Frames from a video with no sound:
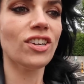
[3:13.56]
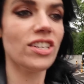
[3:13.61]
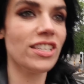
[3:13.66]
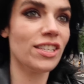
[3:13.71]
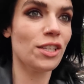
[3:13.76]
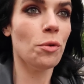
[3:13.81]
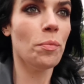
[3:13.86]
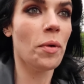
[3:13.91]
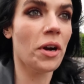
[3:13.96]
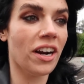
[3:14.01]
our
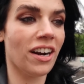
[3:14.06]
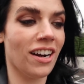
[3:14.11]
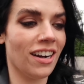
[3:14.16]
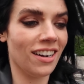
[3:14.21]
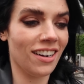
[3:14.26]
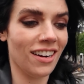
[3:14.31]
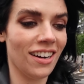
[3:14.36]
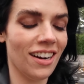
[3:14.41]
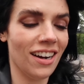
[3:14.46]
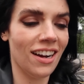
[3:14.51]
summer?
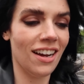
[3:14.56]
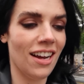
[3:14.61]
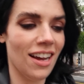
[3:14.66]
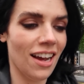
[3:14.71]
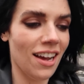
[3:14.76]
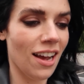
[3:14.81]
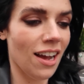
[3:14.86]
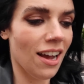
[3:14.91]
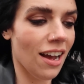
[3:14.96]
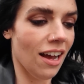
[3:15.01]

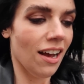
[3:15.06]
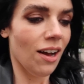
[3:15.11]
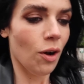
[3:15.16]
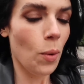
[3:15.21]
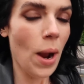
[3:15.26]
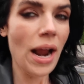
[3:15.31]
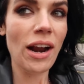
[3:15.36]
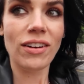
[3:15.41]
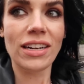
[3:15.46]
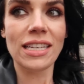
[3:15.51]

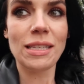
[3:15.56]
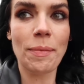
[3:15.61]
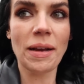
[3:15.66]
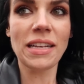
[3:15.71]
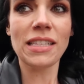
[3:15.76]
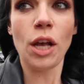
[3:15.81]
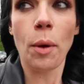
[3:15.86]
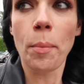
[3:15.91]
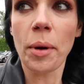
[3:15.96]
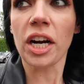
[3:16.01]
Where is my
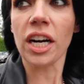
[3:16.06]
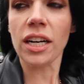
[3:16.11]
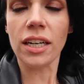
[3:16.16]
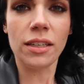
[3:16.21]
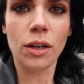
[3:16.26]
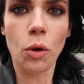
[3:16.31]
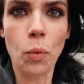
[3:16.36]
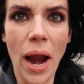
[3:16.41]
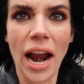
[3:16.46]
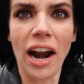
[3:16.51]
summer?
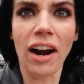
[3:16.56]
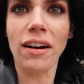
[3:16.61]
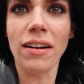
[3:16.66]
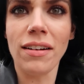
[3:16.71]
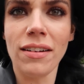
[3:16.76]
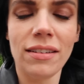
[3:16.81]
Where?